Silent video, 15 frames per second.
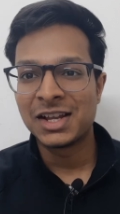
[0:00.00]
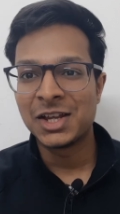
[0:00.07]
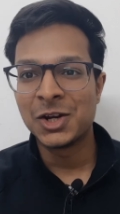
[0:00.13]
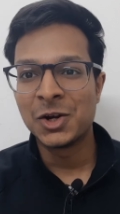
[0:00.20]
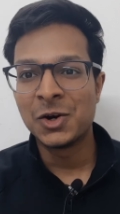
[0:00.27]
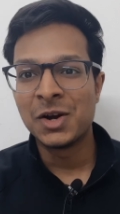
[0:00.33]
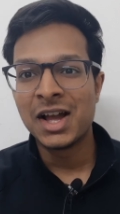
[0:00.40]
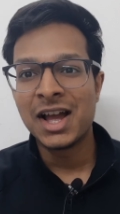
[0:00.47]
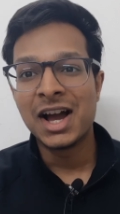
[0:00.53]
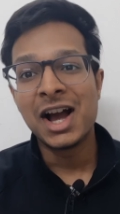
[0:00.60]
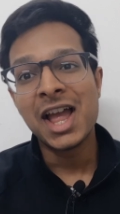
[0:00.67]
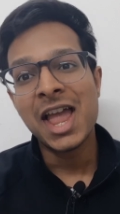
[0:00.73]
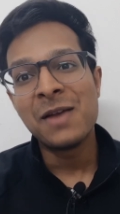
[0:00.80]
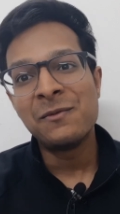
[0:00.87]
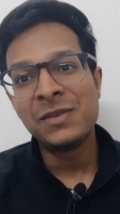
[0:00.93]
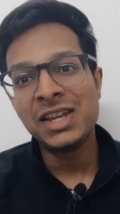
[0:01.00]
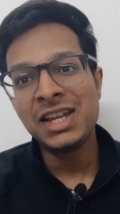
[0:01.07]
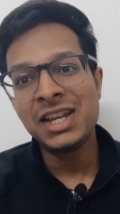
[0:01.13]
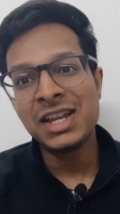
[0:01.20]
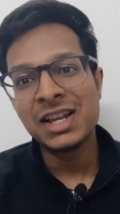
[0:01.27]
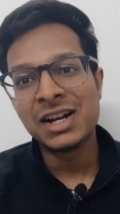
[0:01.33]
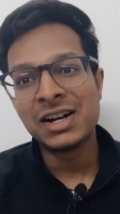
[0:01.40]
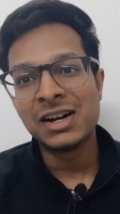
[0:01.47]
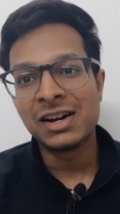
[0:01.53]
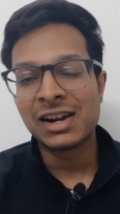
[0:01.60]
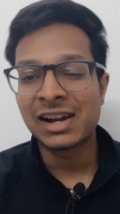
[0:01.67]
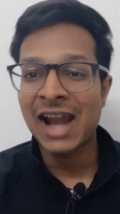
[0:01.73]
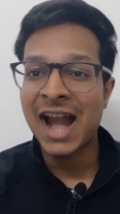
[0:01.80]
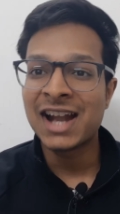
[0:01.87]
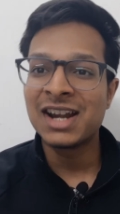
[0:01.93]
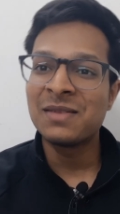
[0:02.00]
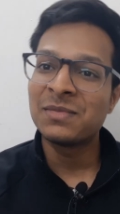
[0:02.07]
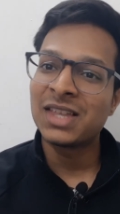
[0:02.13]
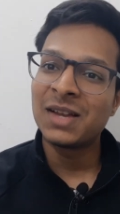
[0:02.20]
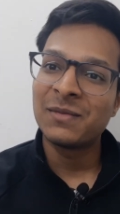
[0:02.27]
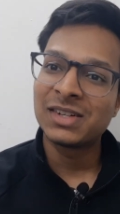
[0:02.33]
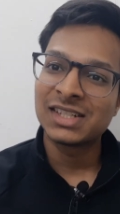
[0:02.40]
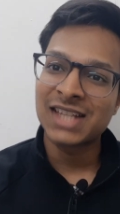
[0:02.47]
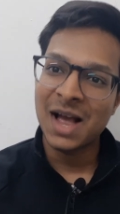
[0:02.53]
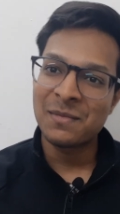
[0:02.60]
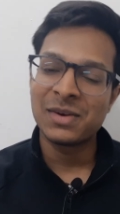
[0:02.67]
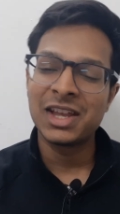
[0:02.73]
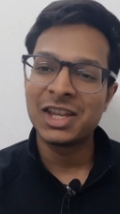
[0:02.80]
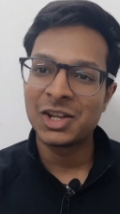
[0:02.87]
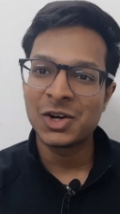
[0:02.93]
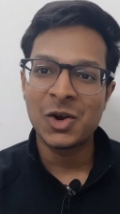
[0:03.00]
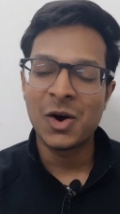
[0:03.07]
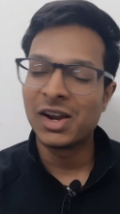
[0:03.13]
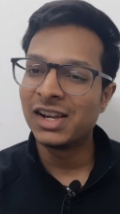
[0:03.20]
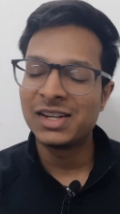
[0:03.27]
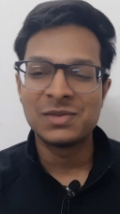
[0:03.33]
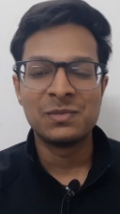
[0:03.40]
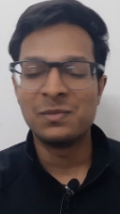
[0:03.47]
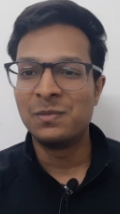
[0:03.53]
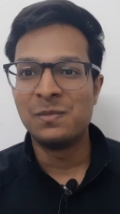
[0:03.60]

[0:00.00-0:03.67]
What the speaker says: you know, every random thing which is happening in your college,